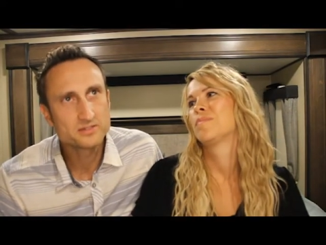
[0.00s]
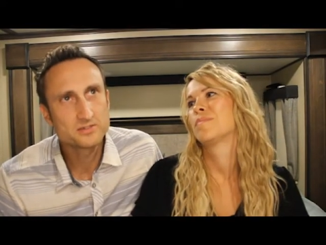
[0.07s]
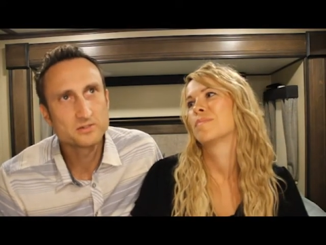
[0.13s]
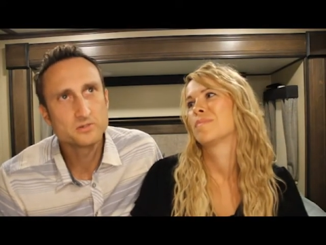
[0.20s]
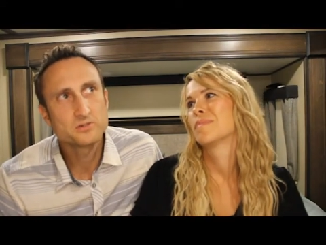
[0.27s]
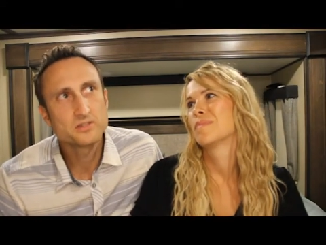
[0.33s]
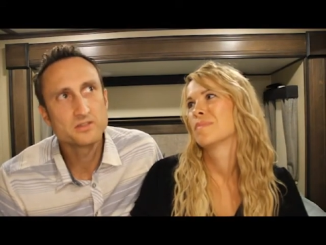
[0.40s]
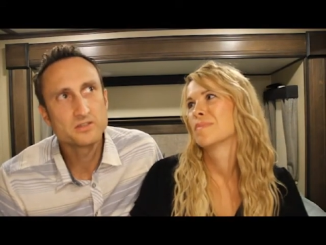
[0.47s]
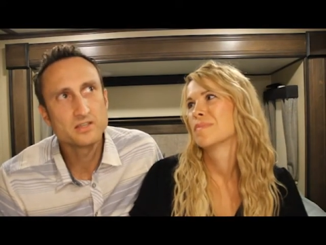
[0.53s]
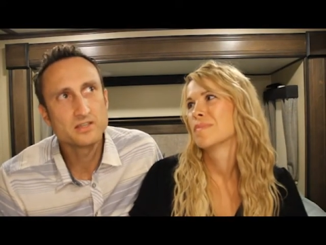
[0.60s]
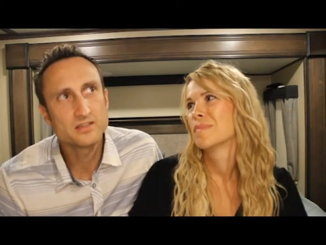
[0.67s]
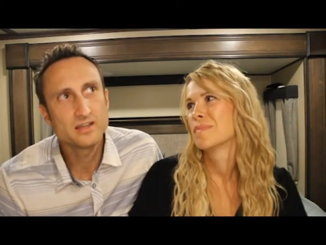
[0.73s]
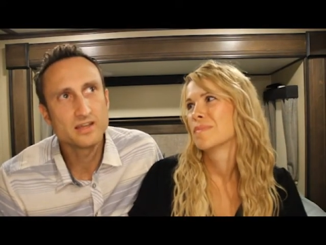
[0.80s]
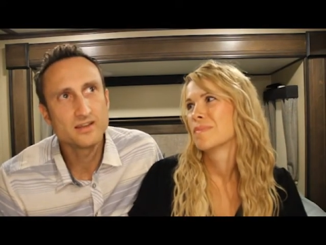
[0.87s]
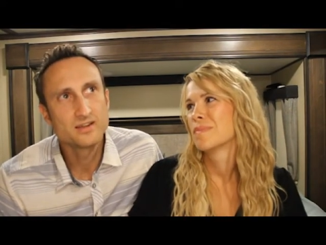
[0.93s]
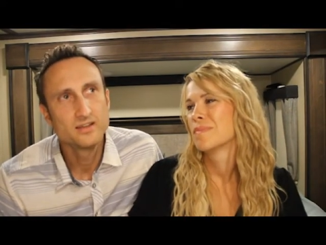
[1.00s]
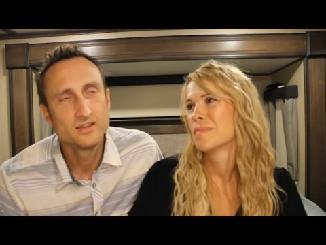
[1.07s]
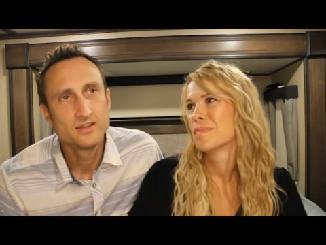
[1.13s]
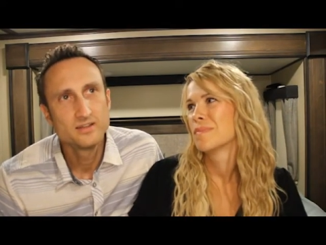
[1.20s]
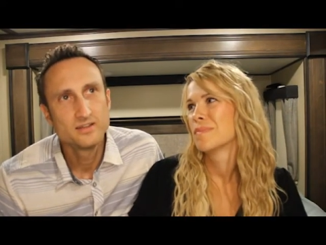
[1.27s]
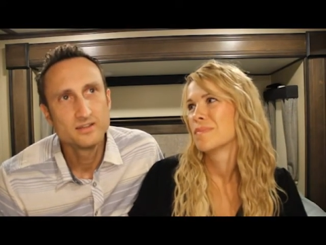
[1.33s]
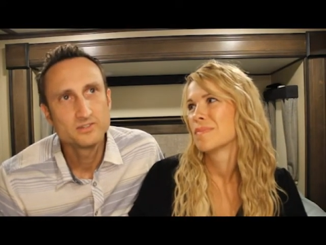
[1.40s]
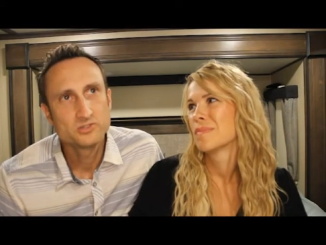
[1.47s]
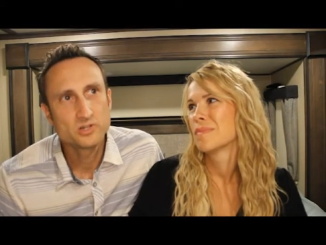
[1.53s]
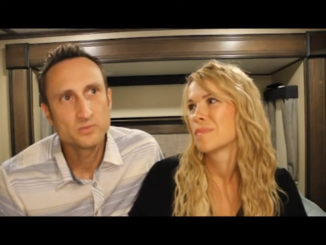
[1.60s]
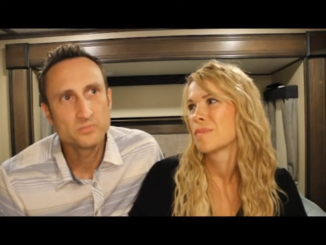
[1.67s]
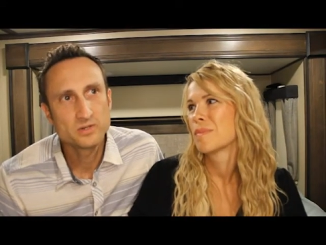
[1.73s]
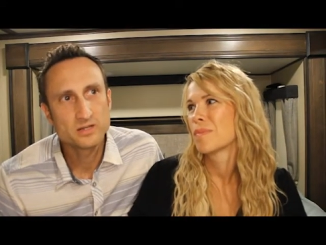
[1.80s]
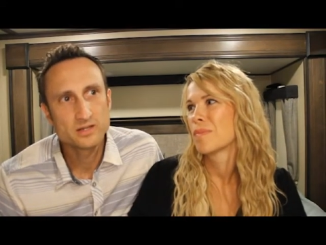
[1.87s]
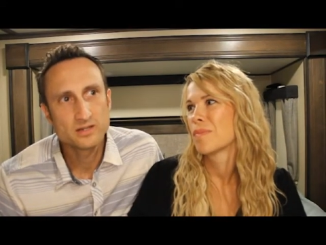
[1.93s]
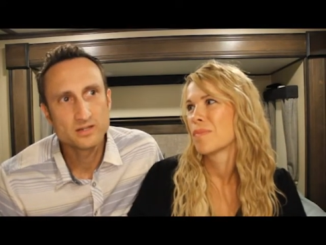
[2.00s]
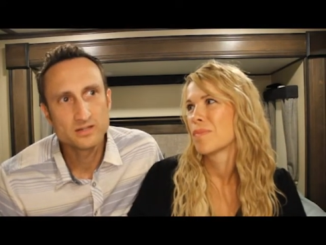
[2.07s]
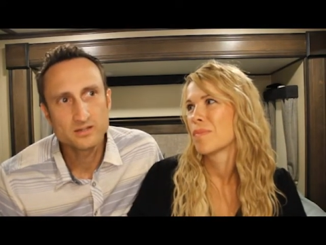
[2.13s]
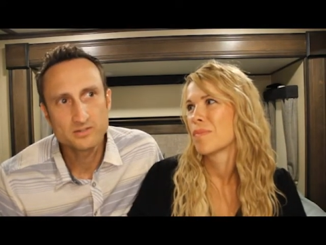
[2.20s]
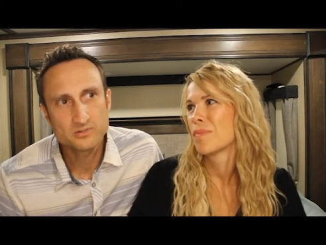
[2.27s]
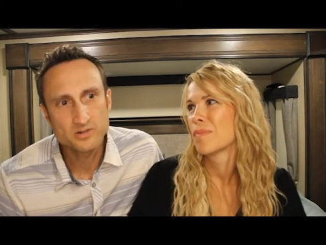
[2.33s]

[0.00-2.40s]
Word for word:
Speaker 1: So to think that jumping in and